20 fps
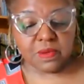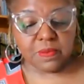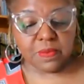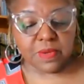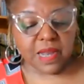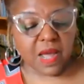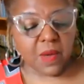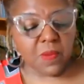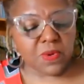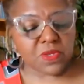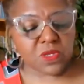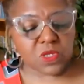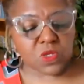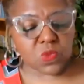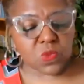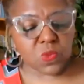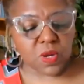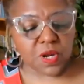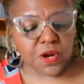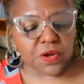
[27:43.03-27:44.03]
but I would
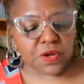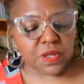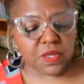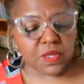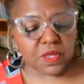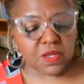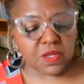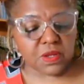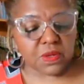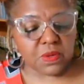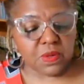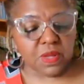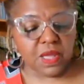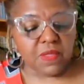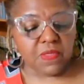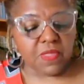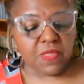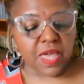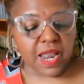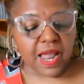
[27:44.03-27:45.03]
swear to you
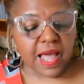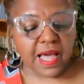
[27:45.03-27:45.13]
that